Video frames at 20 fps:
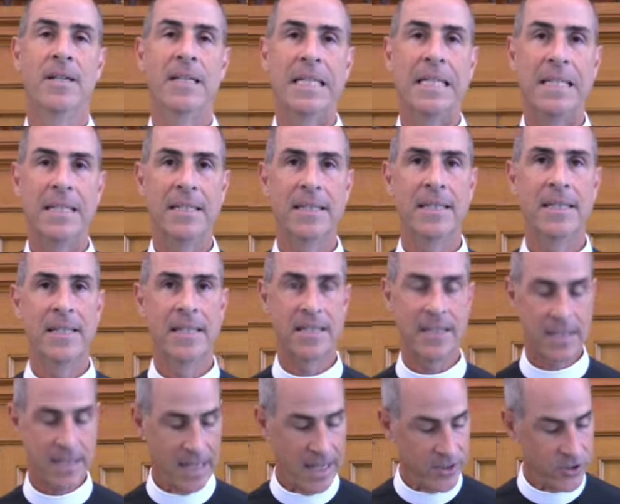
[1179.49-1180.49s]
in
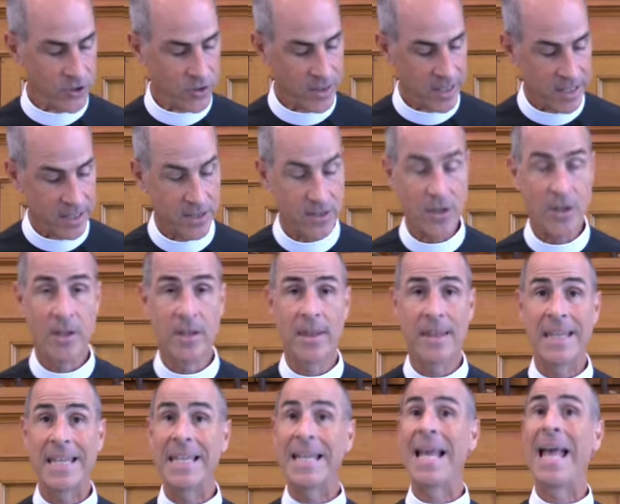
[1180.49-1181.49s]
this entry is on
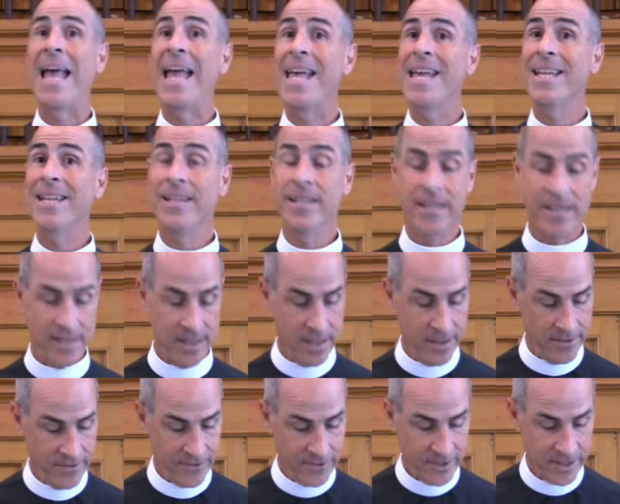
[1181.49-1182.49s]
the ends
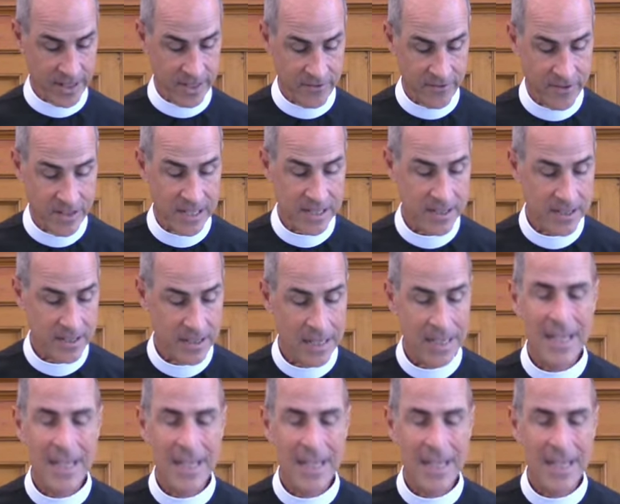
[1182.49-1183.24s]
of forgiveness.